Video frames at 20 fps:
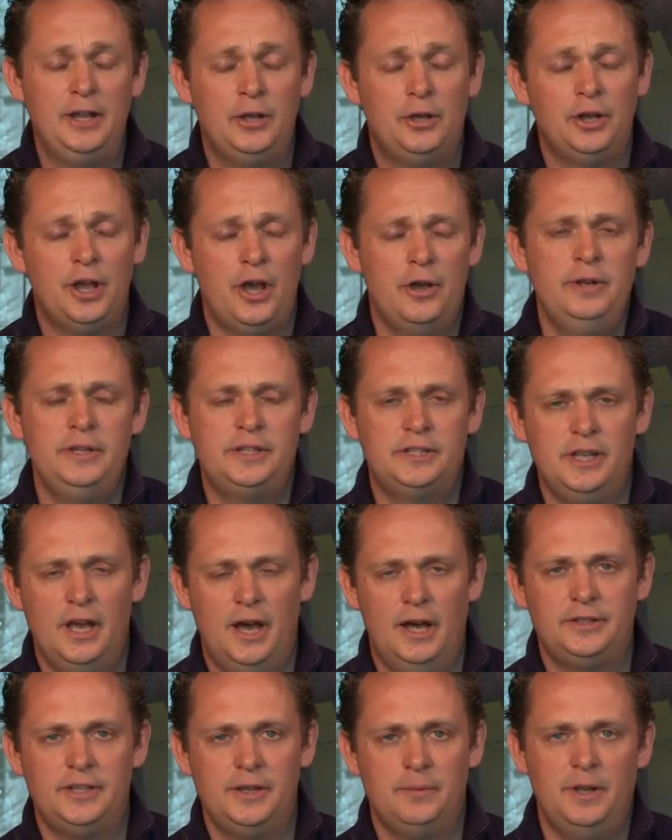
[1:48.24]
and you could only
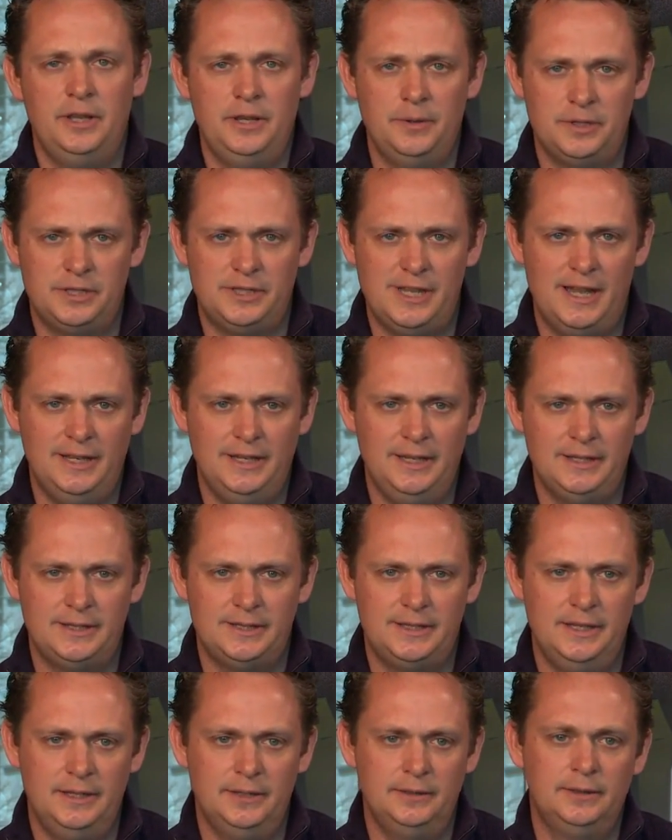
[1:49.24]
start it when you were standing
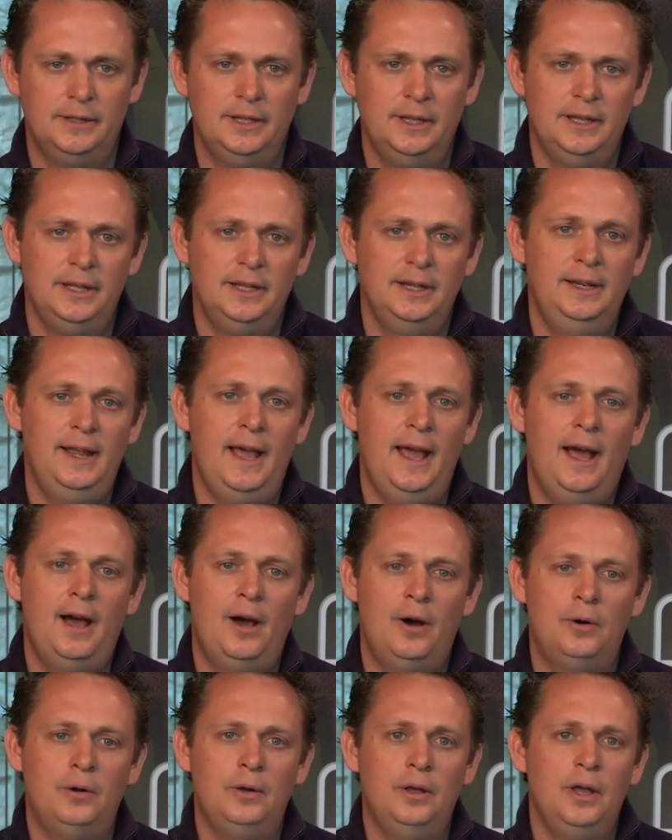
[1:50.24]
still.
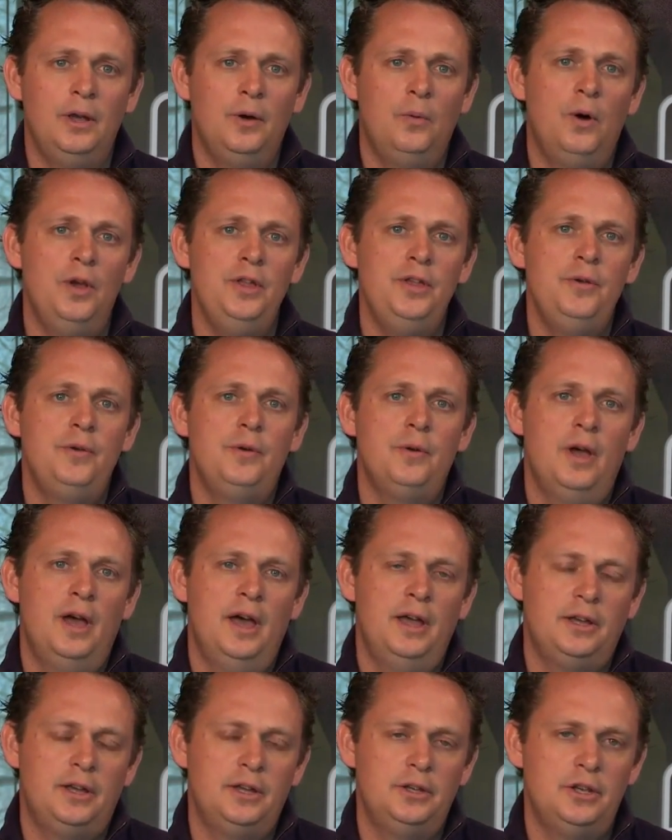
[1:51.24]
Now, what you
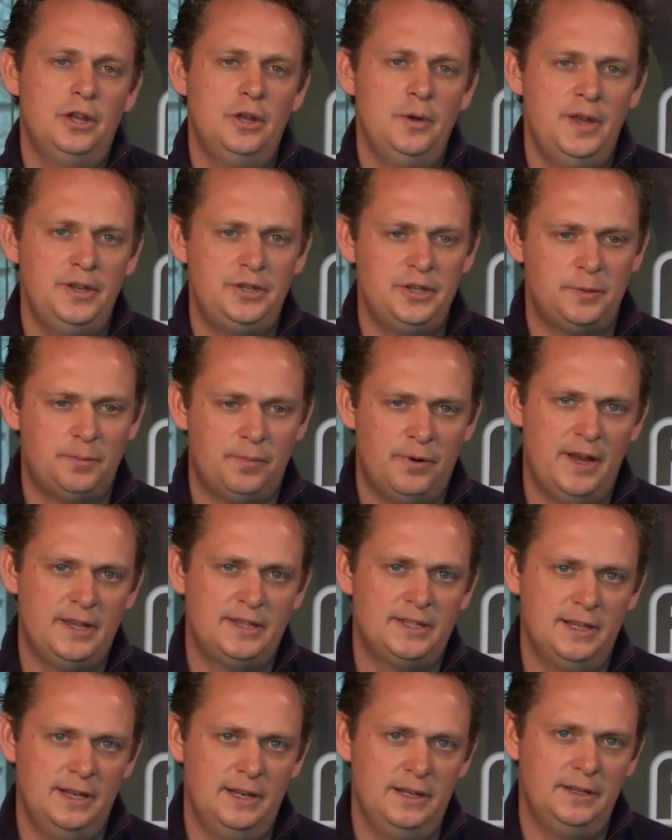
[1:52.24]
can do is just
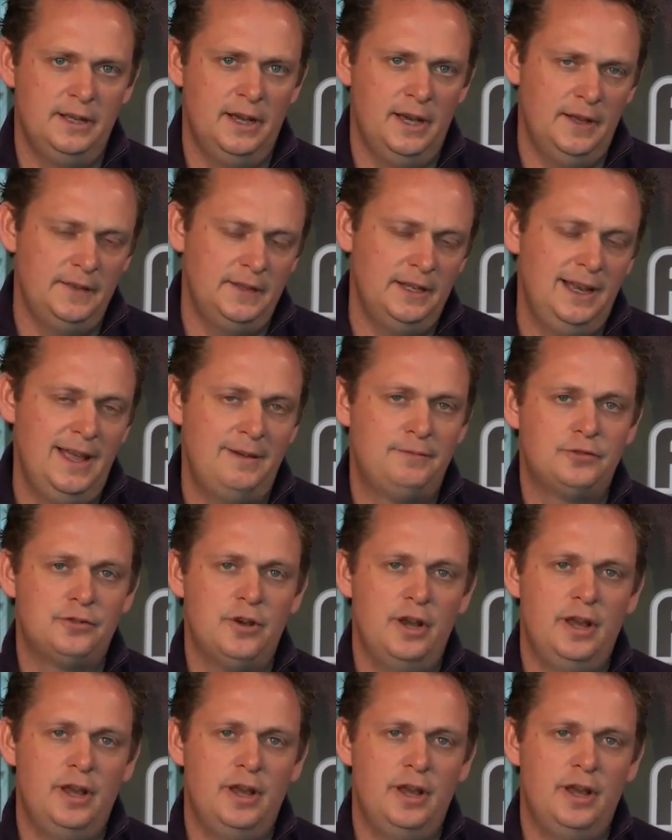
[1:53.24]
press the left